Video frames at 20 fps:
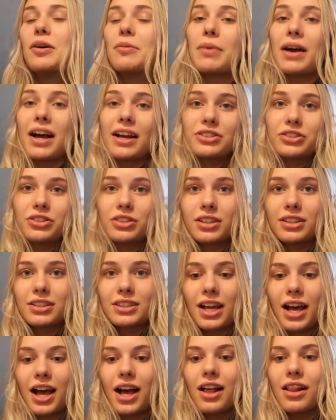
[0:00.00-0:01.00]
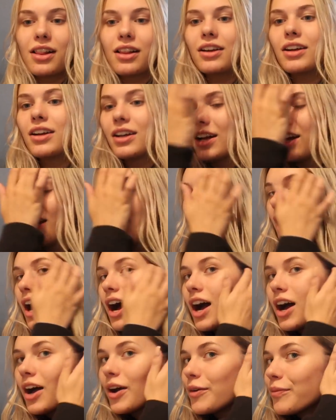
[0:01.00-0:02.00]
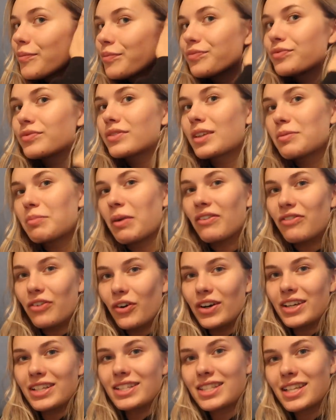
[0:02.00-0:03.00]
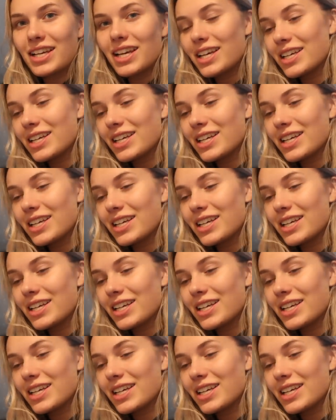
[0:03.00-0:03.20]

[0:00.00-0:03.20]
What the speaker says: But as you can tell, my voice